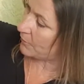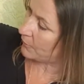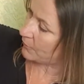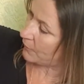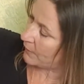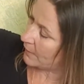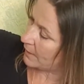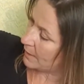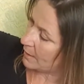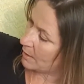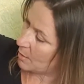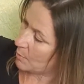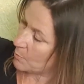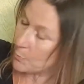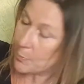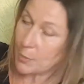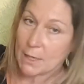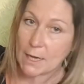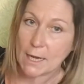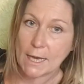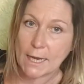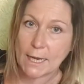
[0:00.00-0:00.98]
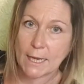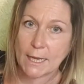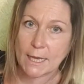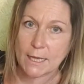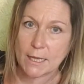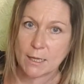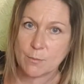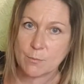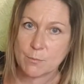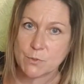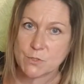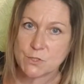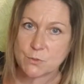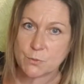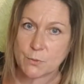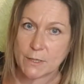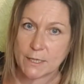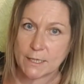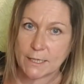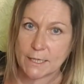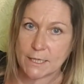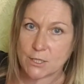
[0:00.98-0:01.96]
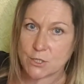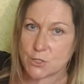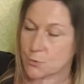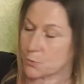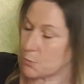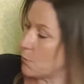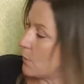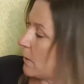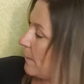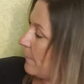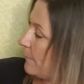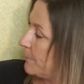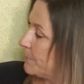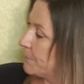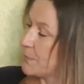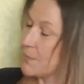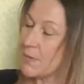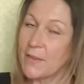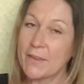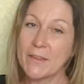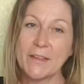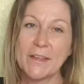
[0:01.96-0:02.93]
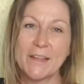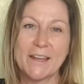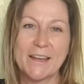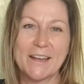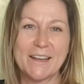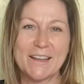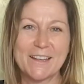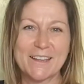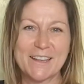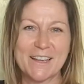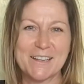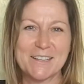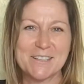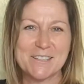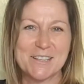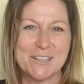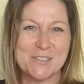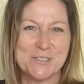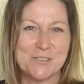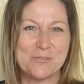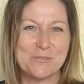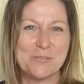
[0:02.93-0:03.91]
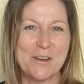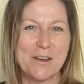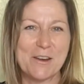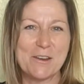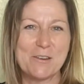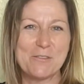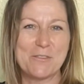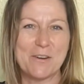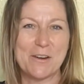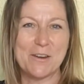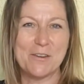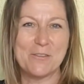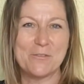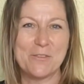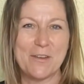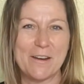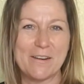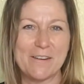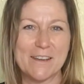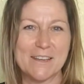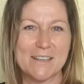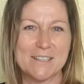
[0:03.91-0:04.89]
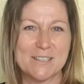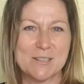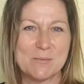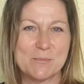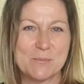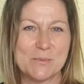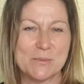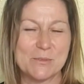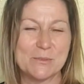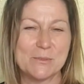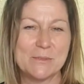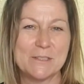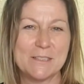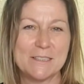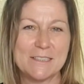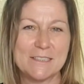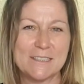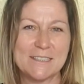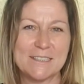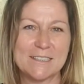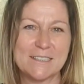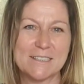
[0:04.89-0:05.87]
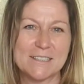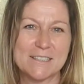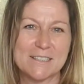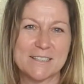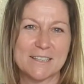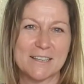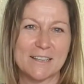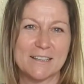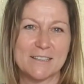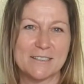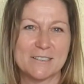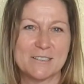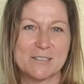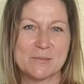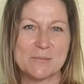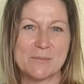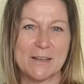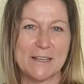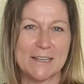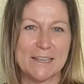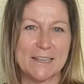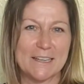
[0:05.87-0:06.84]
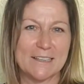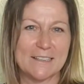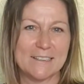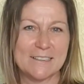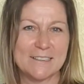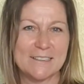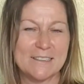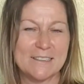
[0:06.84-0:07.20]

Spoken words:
of bling in between each one. Okay, so that's a very, very, very simple skirt to make.